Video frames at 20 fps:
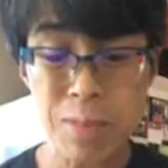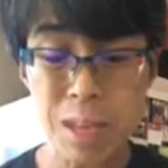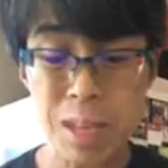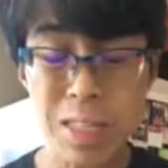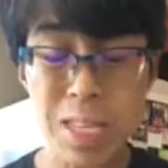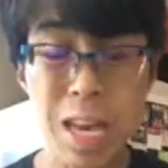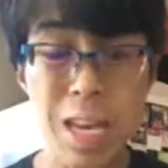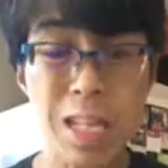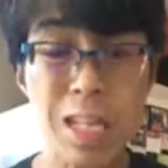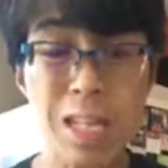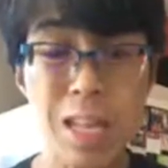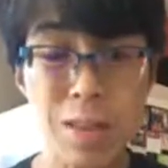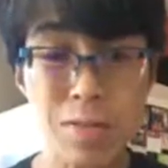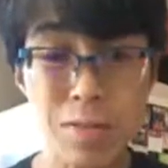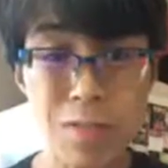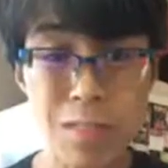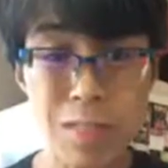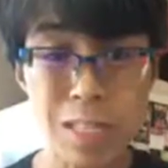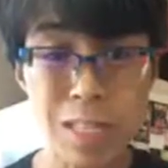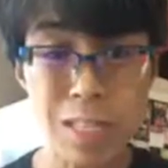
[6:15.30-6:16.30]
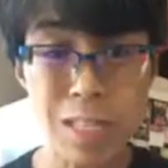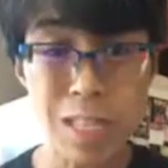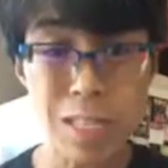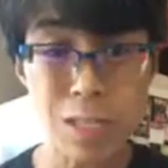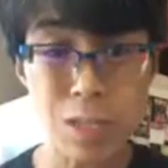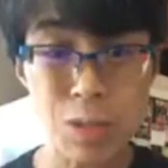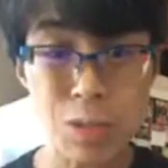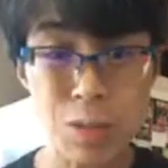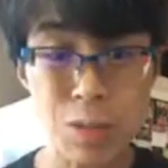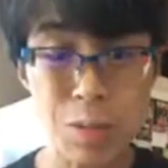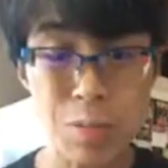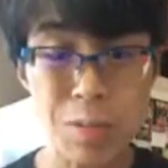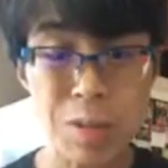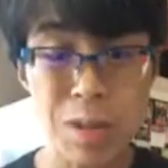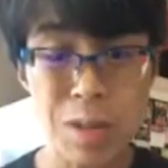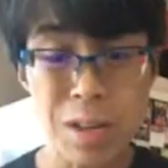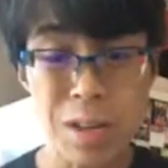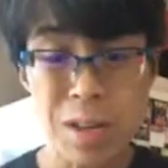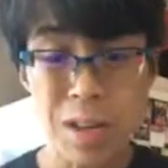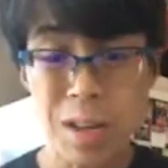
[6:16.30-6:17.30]
Day in the Life of a Success group.
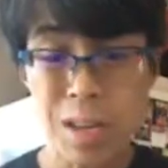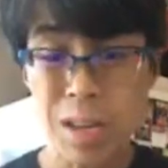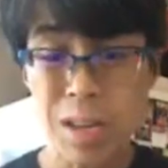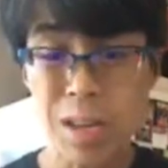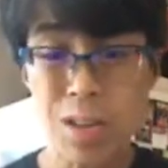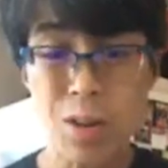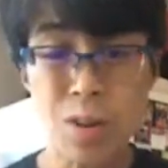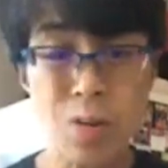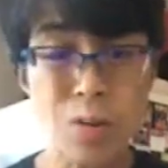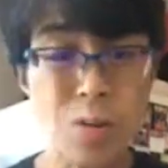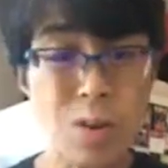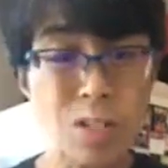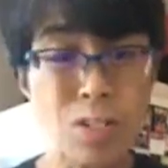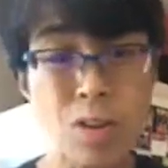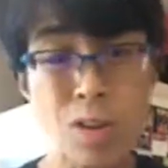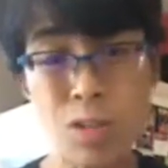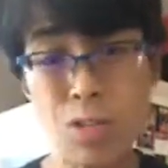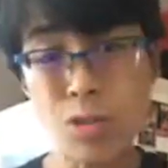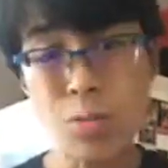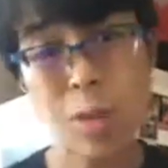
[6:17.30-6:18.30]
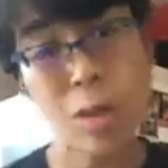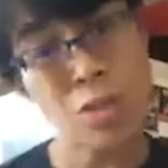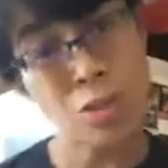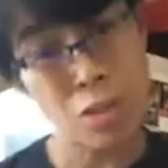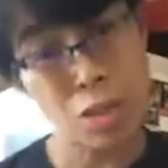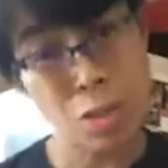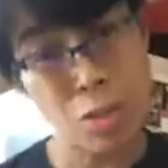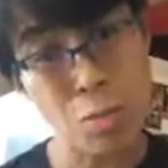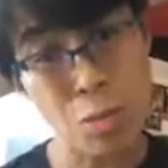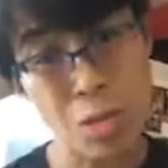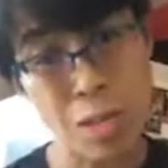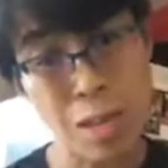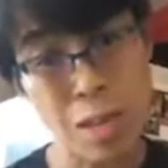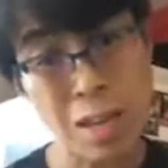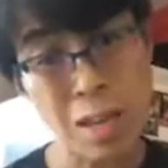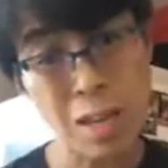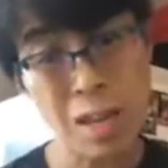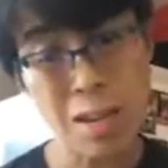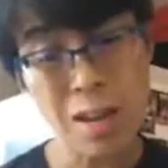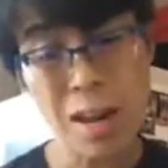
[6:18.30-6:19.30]
It's also about the
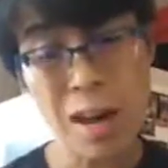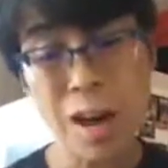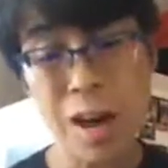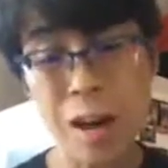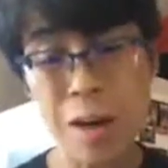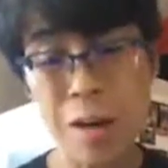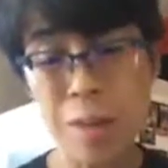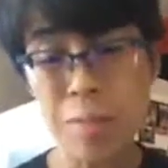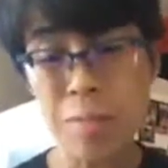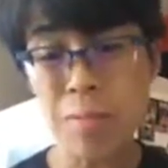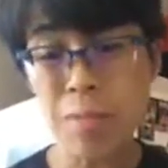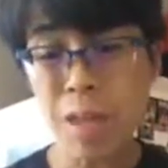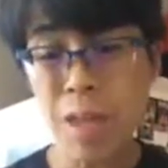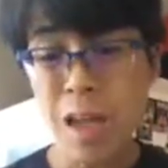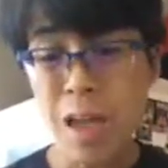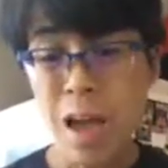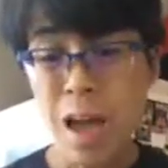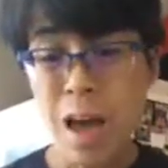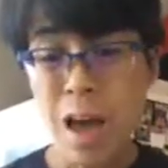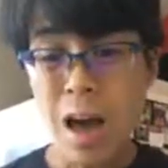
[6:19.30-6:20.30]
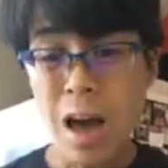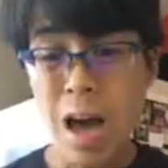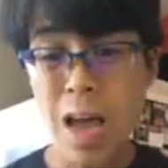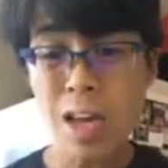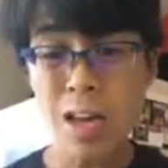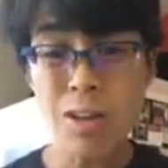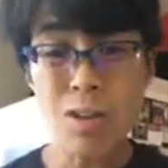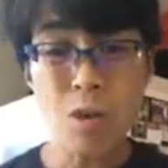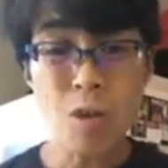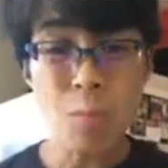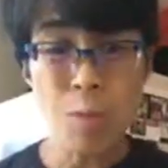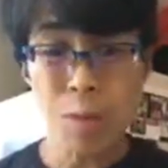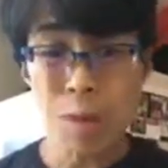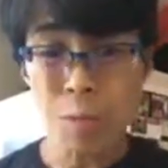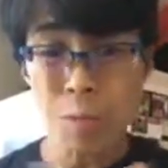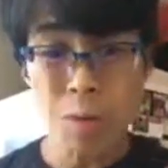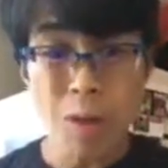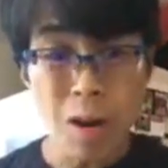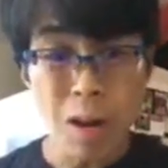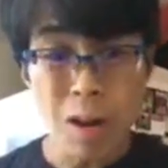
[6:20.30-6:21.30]
community. I can open a
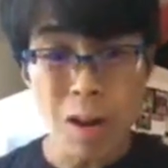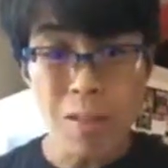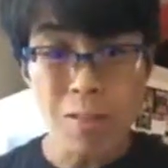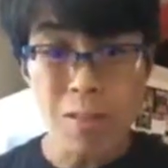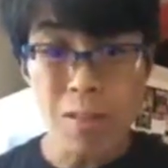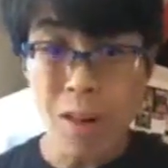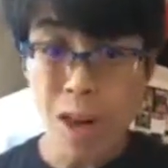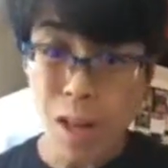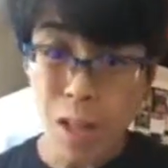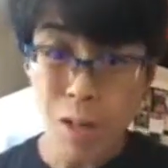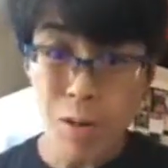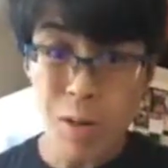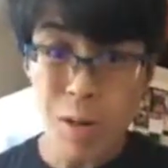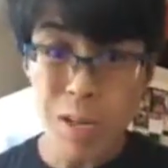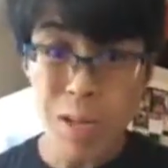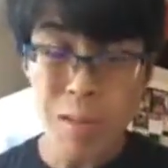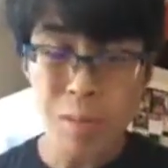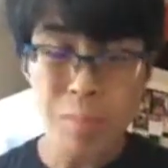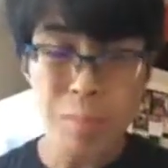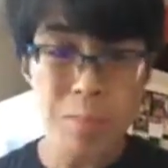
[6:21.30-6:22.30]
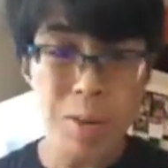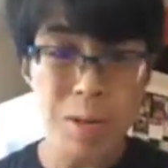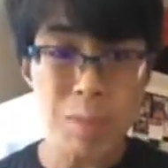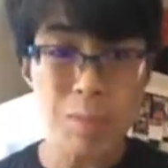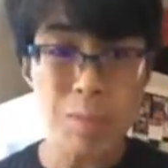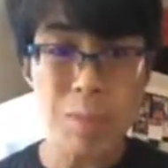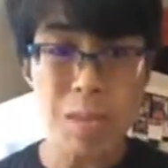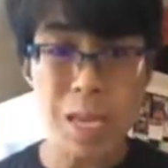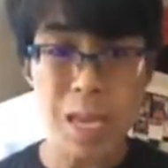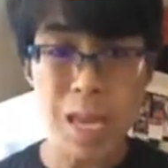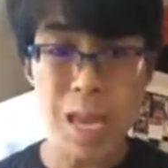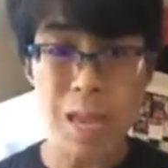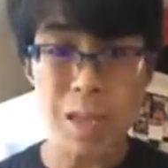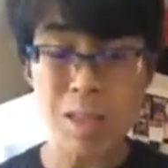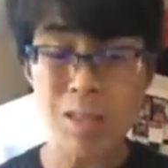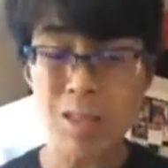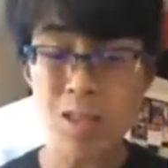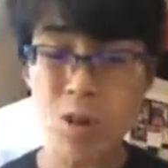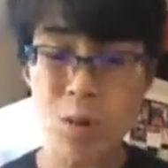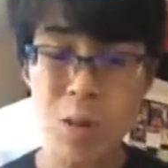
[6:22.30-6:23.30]
book and follow it, but
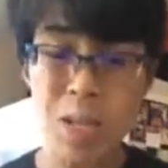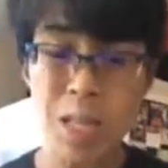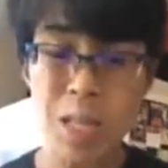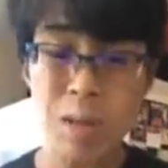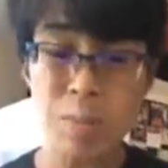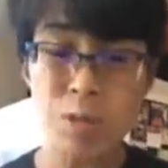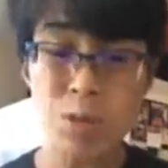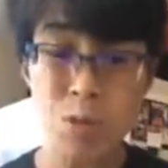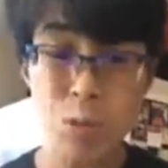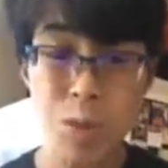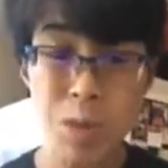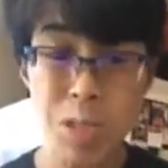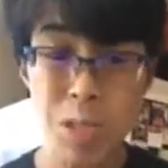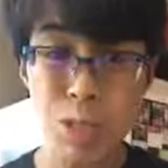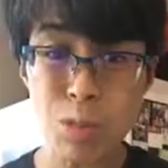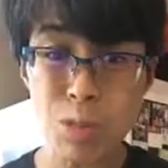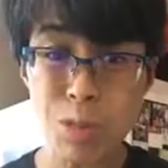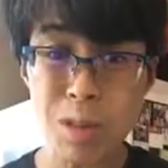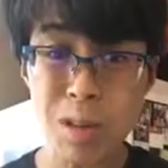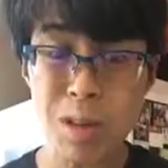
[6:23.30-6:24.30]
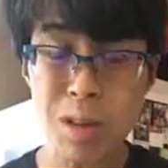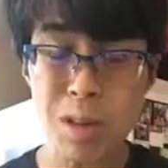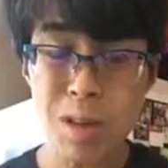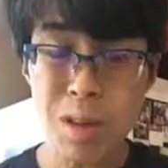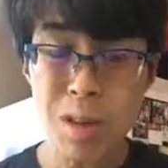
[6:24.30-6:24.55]
knowing that I'm doing this with a